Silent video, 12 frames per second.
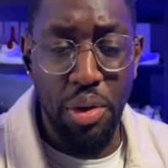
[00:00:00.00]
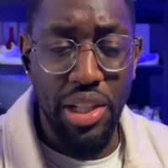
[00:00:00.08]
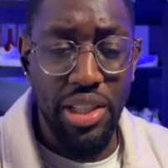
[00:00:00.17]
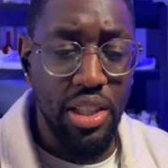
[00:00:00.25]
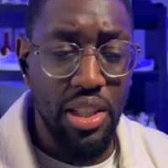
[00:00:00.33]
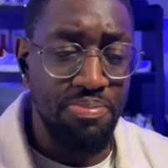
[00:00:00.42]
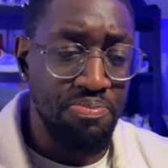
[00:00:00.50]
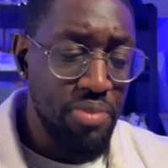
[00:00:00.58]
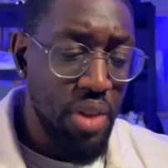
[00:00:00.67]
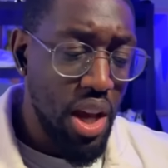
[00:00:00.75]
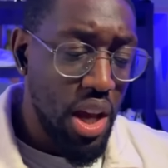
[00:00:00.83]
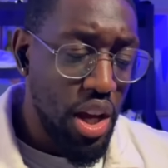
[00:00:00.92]
Listen,
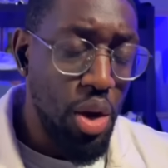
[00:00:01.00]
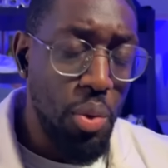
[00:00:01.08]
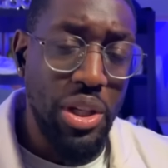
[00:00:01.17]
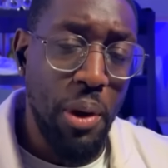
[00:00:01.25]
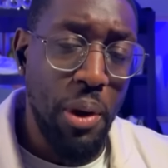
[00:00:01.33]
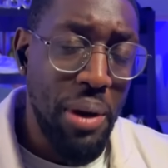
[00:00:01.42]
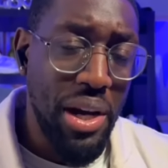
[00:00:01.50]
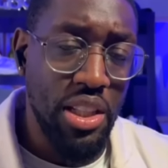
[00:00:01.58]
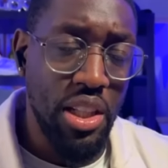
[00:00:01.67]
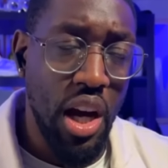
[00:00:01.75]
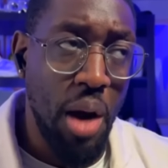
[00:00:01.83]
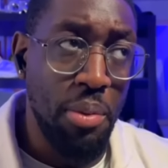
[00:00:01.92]
you know, we spoke about
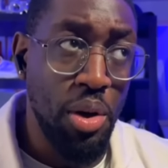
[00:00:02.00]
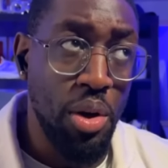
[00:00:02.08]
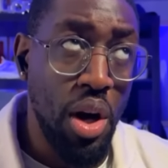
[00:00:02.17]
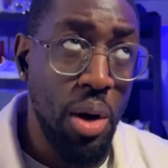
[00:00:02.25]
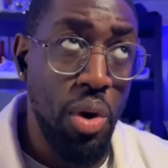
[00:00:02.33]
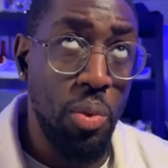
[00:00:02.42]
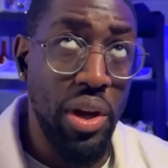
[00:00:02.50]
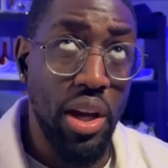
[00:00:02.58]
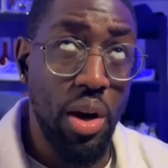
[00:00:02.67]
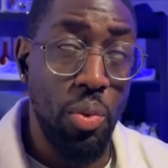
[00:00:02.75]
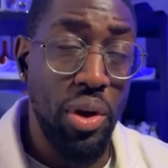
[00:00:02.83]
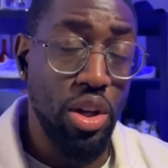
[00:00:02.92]
this a
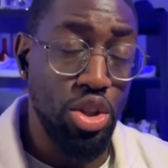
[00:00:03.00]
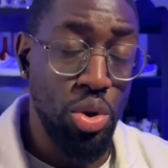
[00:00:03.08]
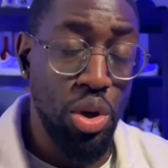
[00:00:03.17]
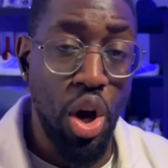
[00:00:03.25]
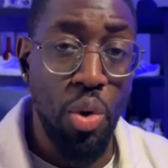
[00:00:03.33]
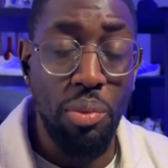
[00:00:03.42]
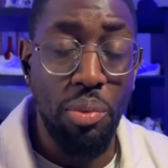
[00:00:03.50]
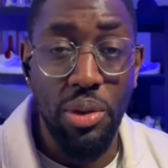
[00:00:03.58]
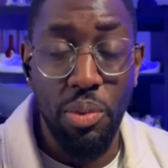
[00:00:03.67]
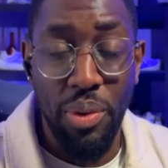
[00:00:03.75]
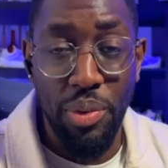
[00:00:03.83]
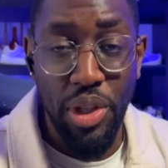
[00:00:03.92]
week or two ago
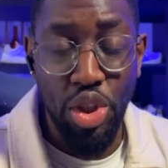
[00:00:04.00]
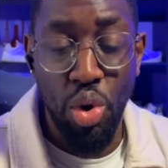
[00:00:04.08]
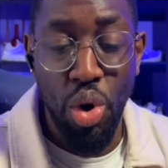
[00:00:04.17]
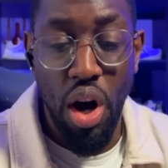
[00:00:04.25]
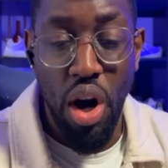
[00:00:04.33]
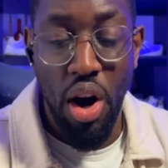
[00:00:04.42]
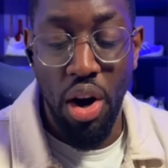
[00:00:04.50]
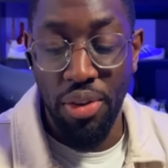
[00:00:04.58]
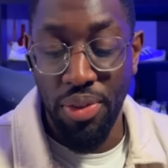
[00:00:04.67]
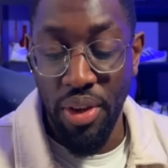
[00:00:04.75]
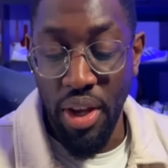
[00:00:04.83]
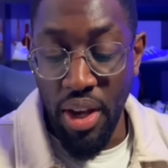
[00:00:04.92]
when we saw her
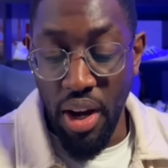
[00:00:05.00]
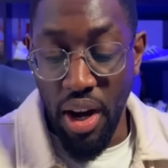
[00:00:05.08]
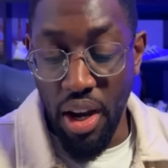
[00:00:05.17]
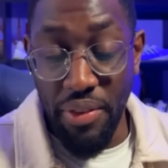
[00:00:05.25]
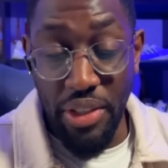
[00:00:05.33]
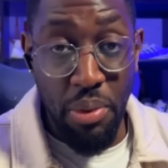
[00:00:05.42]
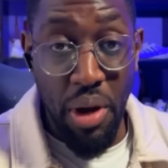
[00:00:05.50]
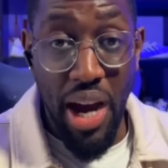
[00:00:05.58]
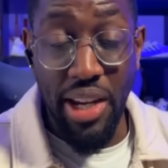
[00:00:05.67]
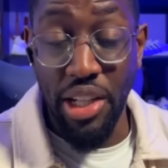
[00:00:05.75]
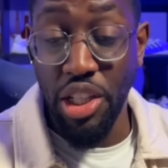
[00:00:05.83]
on A Lover's Blind,